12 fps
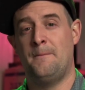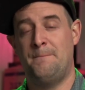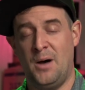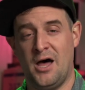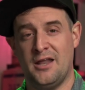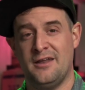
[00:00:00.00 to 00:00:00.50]

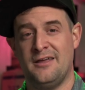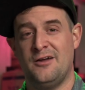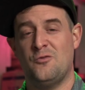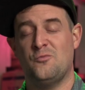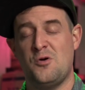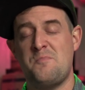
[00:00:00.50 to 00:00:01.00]
But
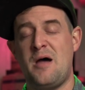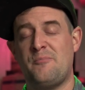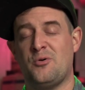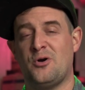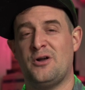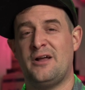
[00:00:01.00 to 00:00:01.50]

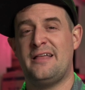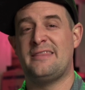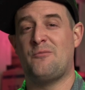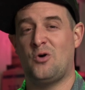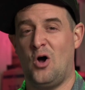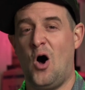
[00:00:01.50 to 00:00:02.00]
remember
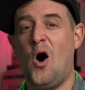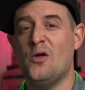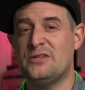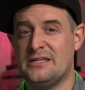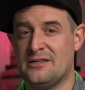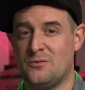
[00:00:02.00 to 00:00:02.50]
that we're all
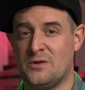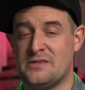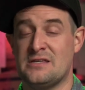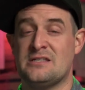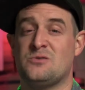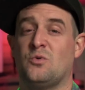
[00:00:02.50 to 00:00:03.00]
dealing with
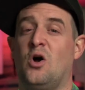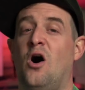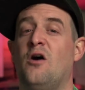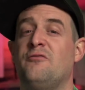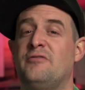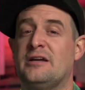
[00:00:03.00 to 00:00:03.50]
this, we're
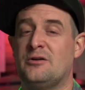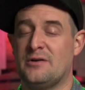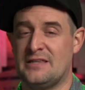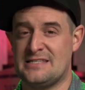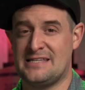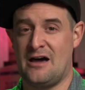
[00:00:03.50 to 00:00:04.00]
all figuring
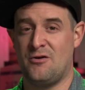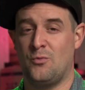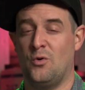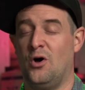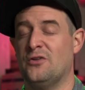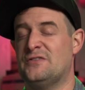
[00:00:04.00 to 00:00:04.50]
this out, and
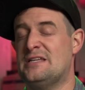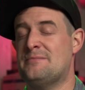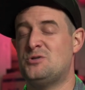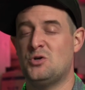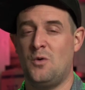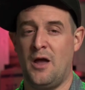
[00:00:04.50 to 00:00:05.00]
we're all
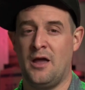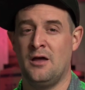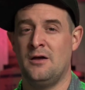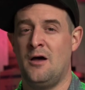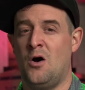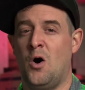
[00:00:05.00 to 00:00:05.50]
tiptoeing,
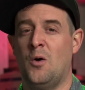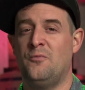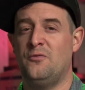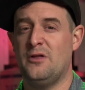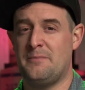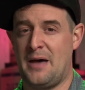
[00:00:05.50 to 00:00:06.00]

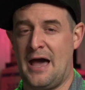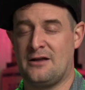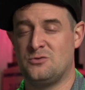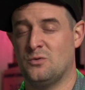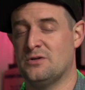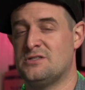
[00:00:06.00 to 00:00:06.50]
hopefully, back
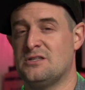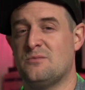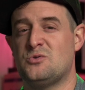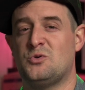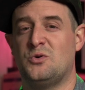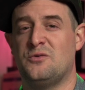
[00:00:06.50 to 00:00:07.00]
towards some
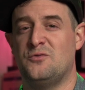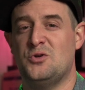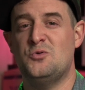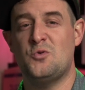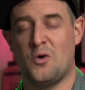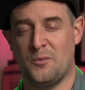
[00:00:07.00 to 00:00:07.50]
sort of new
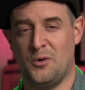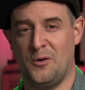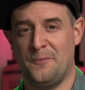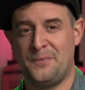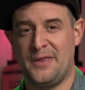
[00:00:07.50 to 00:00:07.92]
normal.